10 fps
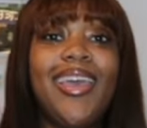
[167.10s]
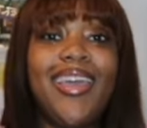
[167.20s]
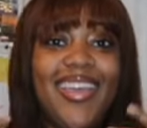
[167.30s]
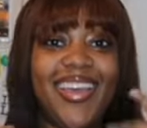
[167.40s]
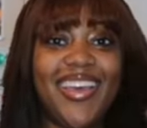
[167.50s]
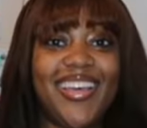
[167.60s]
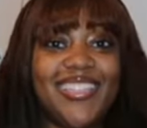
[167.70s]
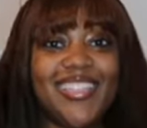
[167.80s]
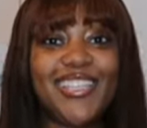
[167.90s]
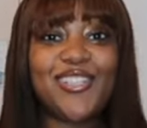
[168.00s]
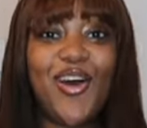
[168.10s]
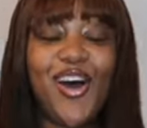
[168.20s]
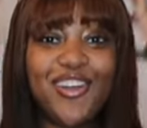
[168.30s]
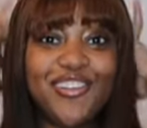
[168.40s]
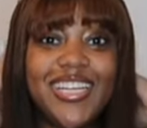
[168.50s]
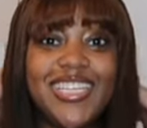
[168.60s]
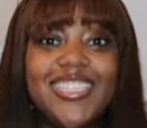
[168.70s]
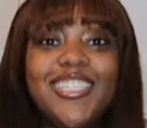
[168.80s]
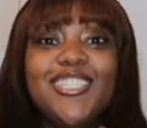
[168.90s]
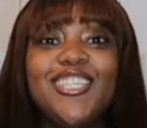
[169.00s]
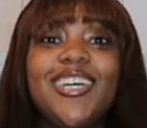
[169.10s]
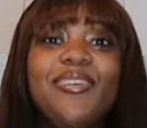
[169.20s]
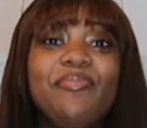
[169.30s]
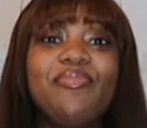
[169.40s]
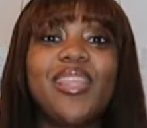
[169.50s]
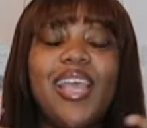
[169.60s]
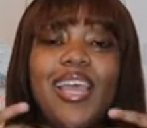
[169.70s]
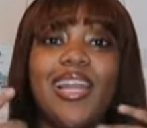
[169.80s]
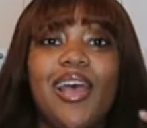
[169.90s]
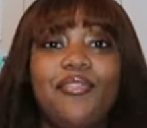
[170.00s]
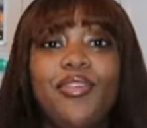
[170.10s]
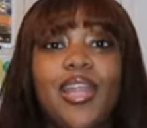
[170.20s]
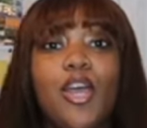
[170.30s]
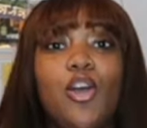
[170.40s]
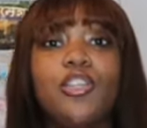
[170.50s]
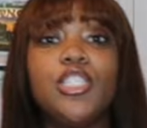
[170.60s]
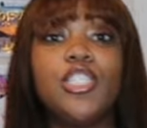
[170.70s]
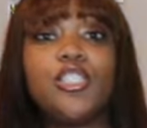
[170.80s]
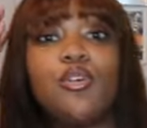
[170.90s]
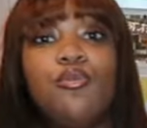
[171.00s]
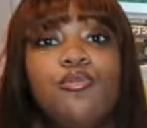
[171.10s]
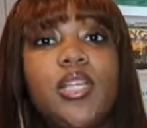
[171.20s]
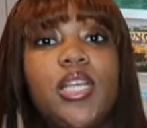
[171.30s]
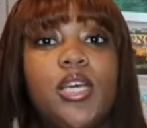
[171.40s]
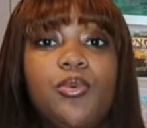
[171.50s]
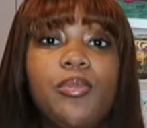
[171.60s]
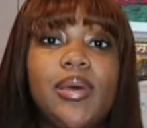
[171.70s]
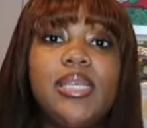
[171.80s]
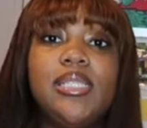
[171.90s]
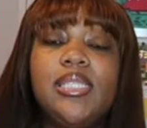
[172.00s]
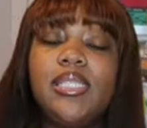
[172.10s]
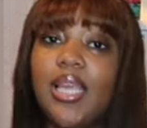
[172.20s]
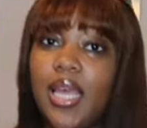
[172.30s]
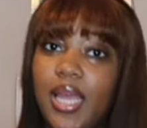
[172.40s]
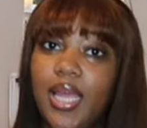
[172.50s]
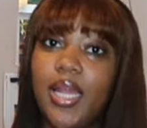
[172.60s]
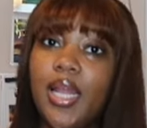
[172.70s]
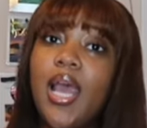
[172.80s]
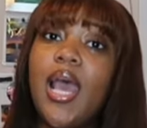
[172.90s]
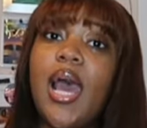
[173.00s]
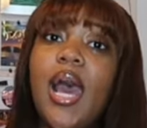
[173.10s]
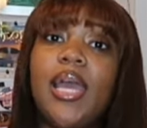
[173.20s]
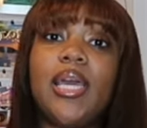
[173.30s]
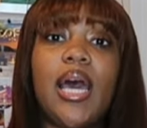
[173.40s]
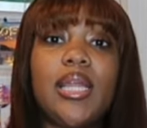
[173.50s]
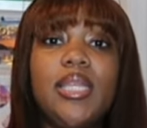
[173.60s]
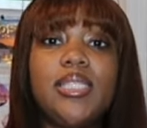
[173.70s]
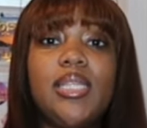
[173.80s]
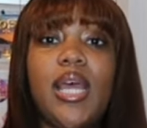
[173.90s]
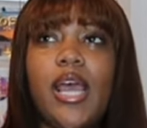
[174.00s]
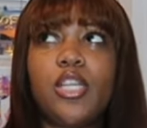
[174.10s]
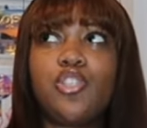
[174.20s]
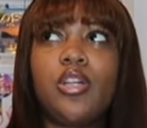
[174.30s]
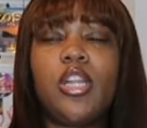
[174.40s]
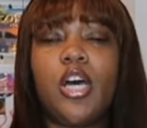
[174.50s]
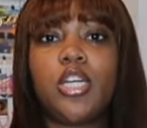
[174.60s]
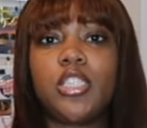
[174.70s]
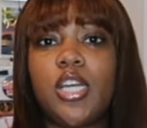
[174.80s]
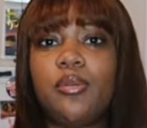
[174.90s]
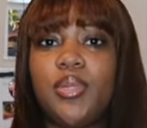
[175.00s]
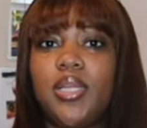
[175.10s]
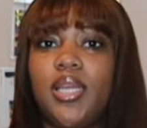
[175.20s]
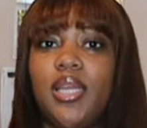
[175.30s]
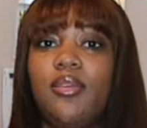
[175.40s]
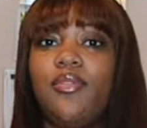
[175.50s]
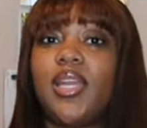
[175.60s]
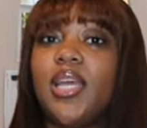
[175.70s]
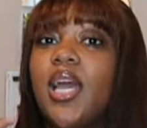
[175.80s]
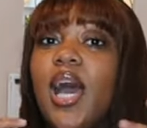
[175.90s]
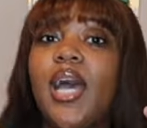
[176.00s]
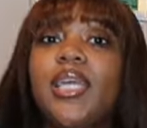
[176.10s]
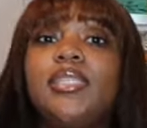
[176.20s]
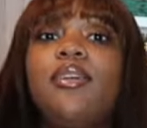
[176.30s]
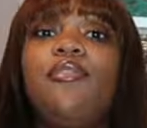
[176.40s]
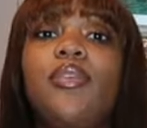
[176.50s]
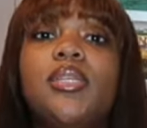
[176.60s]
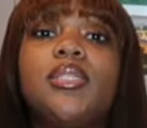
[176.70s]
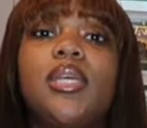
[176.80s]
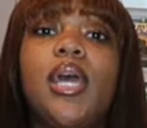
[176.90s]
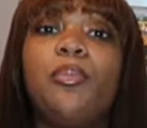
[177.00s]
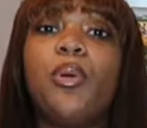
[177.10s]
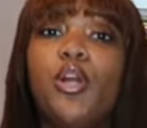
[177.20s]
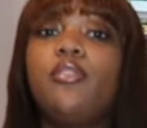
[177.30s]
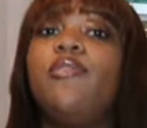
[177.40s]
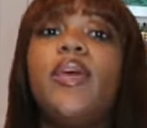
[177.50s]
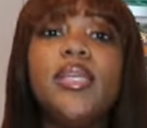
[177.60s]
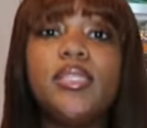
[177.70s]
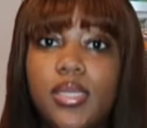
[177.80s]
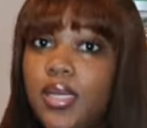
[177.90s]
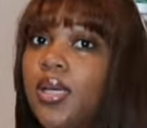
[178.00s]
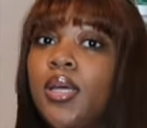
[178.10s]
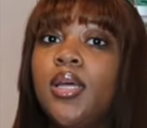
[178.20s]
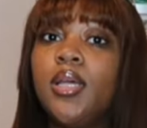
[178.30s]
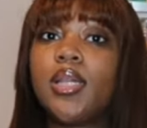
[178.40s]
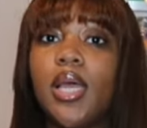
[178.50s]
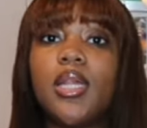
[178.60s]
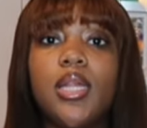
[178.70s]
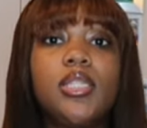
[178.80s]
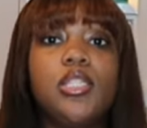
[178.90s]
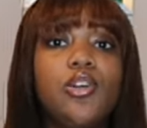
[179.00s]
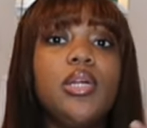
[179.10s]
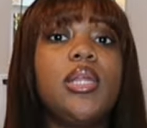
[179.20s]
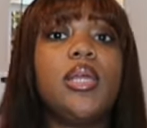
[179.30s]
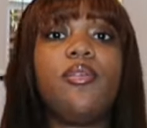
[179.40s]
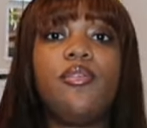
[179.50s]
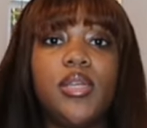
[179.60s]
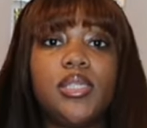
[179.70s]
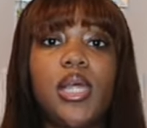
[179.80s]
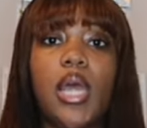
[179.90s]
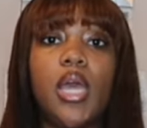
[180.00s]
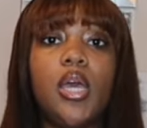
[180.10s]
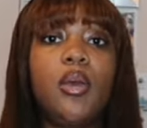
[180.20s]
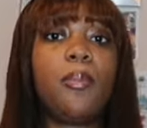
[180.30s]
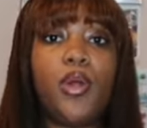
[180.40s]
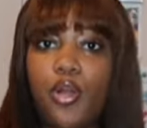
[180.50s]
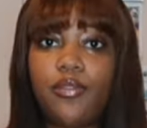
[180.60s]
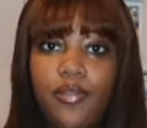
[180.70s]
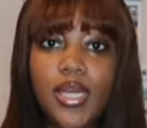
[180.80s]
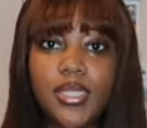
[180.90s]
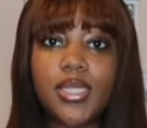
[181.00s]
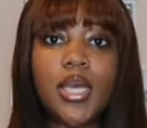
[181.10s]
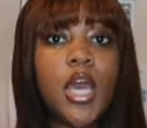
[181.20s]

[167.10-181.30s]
and it's orange and I feel like orange just go really good with my skin. I got this in an extra large, I believe, and it kind of fits like perfect. Like literally it fits like perfect.